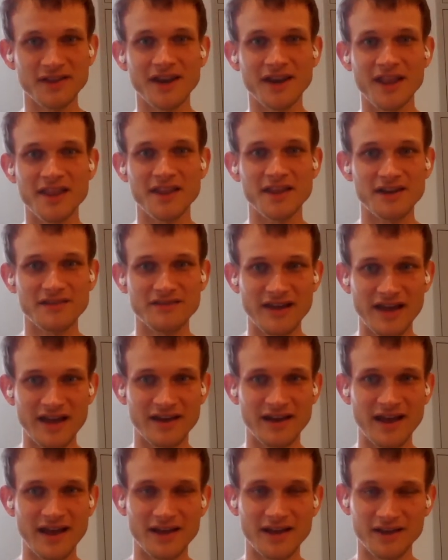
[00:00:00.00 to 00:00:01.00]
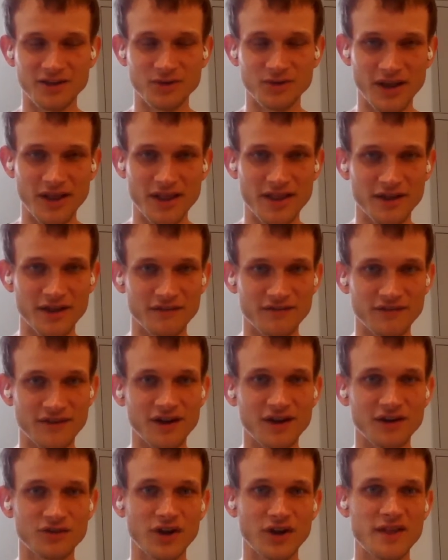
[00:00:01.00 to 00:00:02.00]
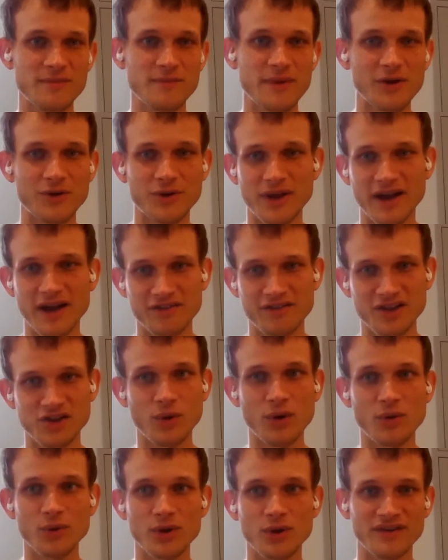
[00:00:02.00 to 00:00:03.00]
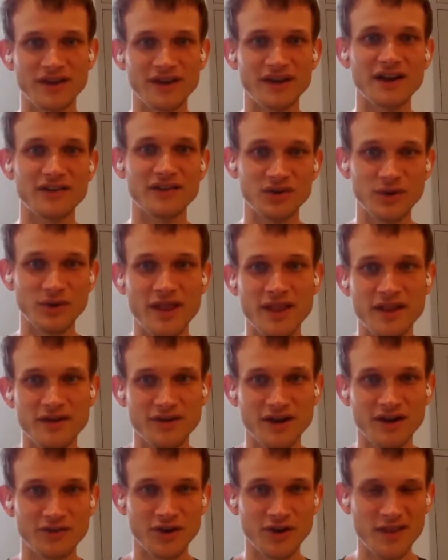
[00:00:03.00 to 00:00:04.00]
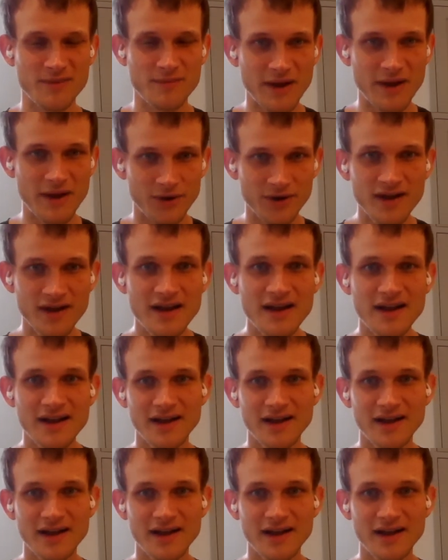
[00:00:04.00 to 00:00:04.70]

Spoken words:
then instead of n units of governance power, you have square root of n units of governance power.